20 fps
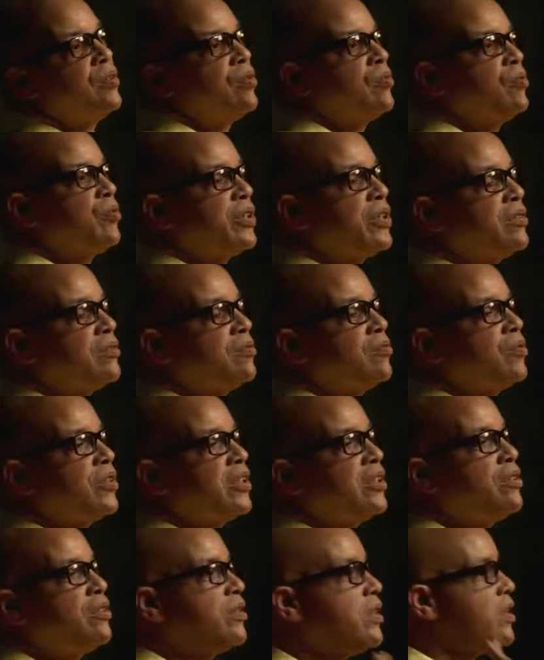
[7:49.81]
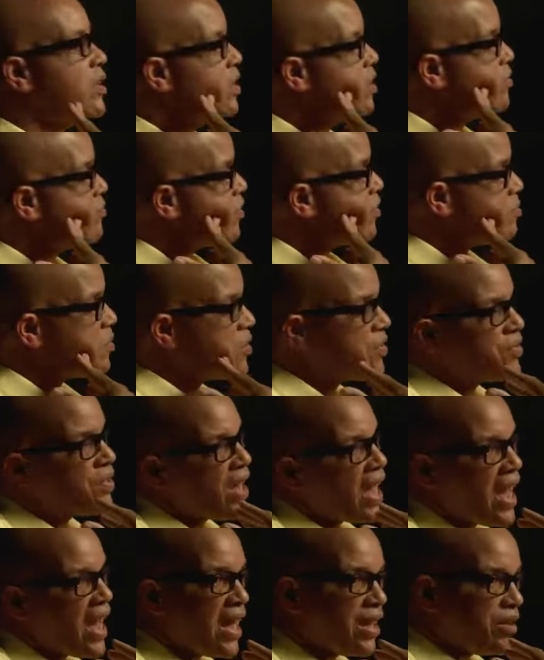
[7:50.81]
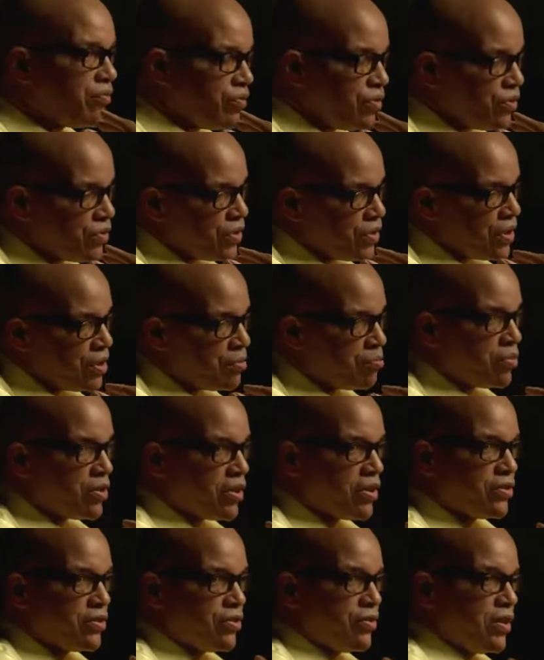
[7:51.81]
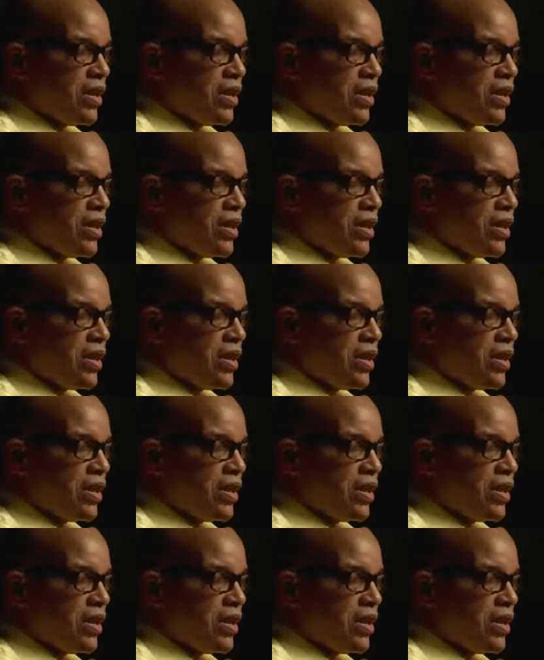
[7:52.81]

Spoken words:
When you get hit from the side, if you see the punch, you